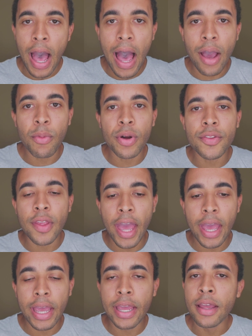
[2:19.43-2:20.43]
I was
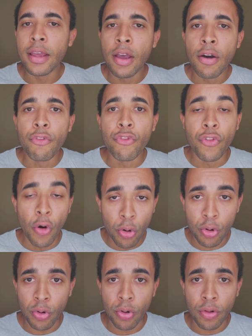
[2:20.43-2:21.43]
a
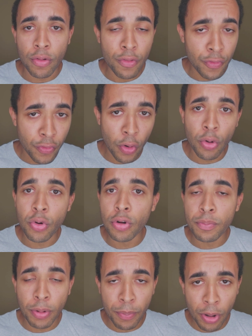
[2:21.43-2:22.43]
vocal,
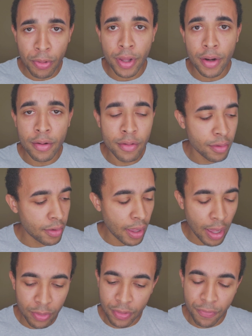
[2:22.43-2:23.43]
vocal proponent
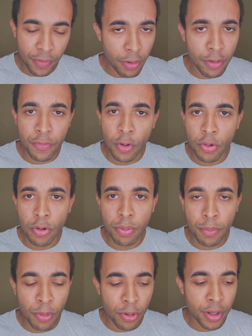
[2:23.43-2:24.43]
I was a very vocal
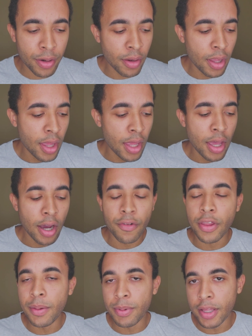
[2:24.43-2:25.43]
proponent
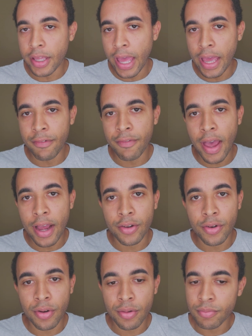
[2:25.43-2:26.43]
of keeping the K
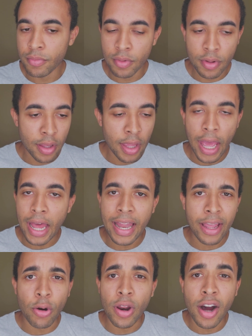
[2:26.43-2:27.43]
factor at
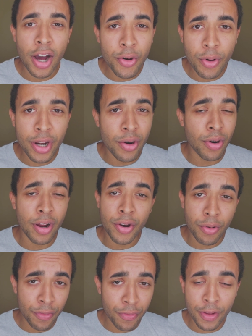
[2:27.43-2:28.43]
like 100 or
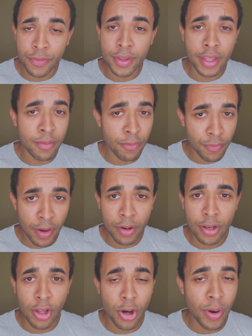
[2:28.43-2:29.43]
150,
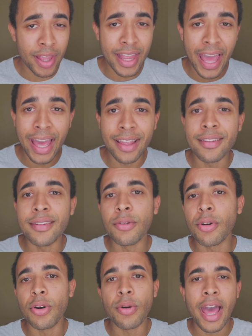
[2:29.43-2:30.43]
very low, and the
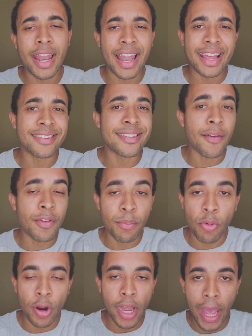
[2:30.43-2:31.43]
A0 at like
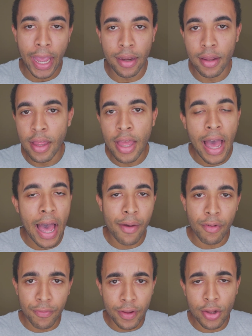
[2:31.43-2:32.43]
7.8. I
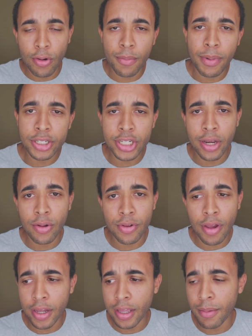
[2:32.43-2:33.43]
have a video on my channel
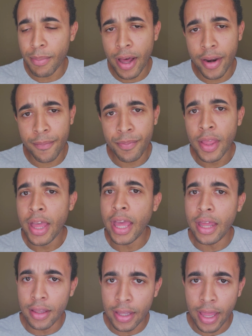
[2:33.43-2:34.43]
talking about it
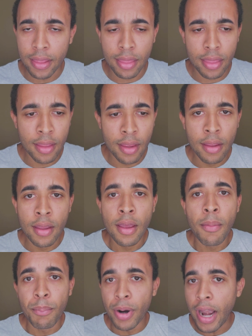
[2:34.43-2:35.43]
in length.
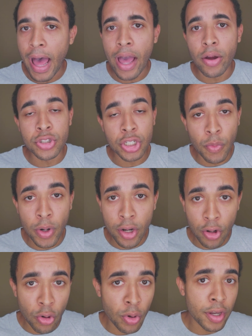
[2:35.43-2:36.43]
But IOG
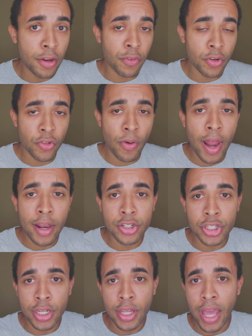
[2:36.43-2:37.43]
wanted to go a different
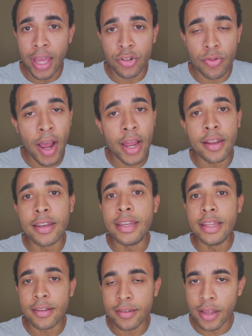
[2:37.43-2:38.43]
strategy and try to
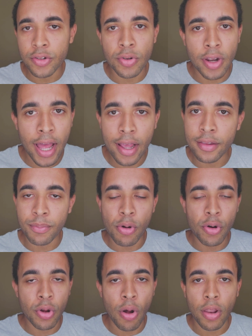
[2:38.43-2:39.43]
decentralize the
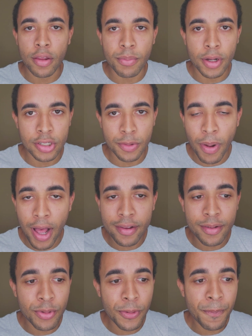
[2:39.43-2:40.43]
protocol as much as
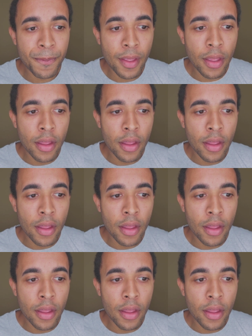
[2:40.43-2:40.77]
possible.